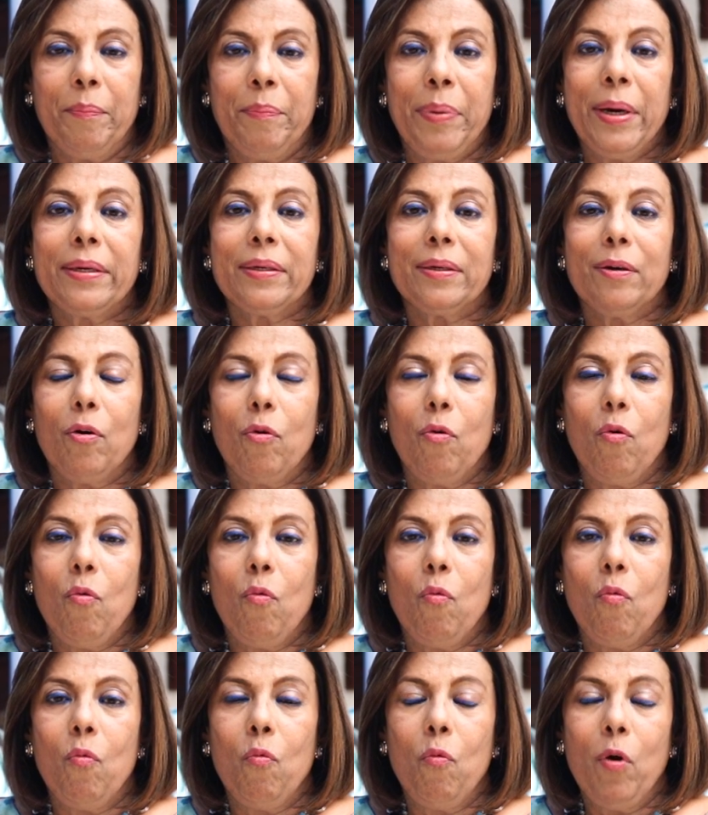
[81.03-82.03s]
but
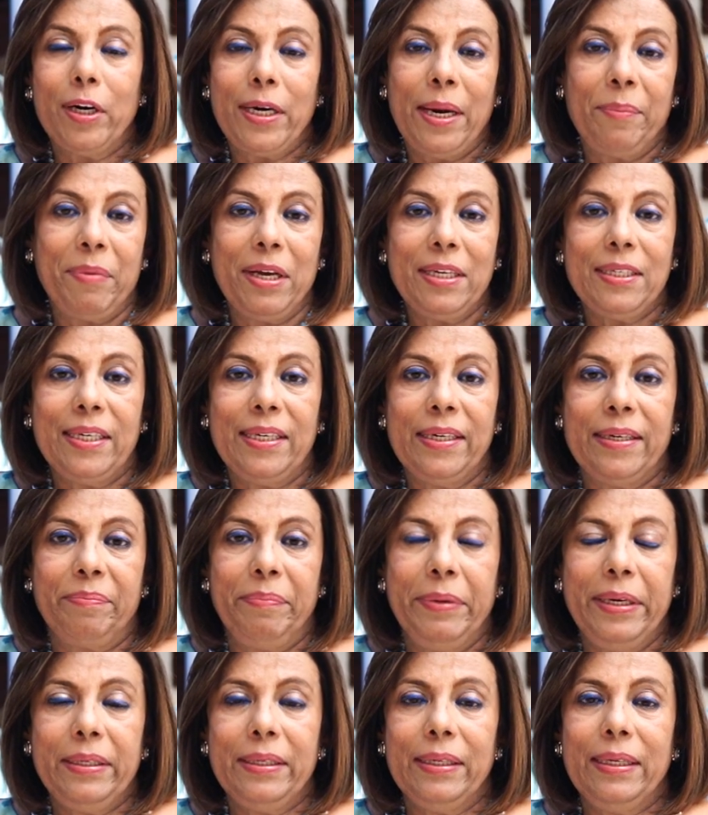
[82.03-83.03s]
what I must
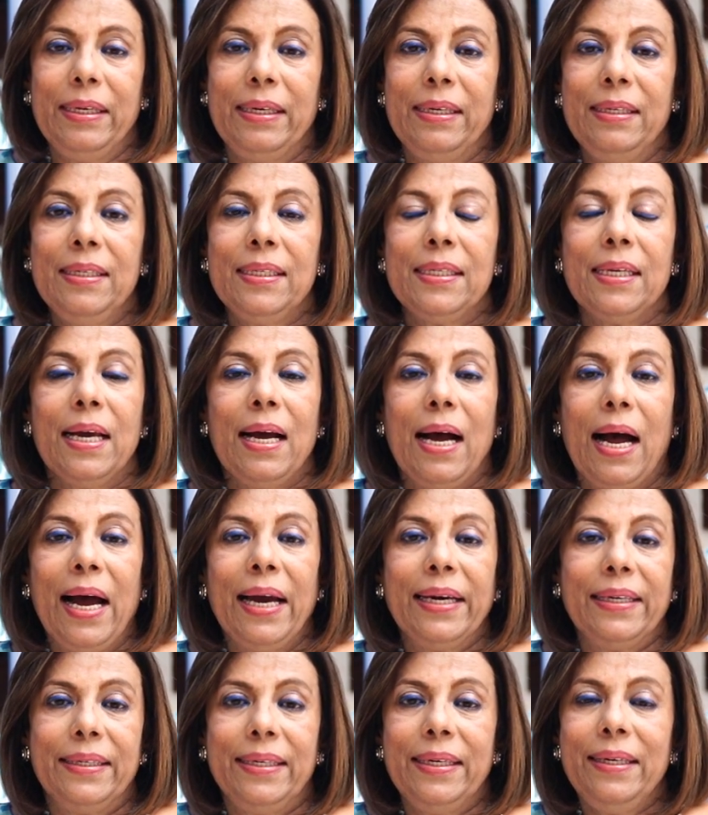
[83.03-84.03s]
admit is
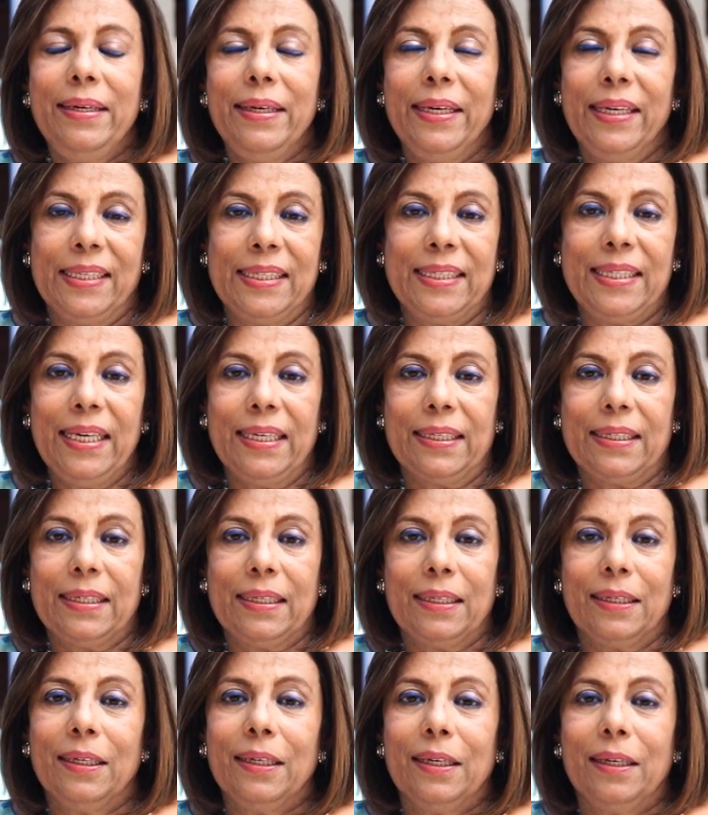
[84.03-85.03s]
I did exit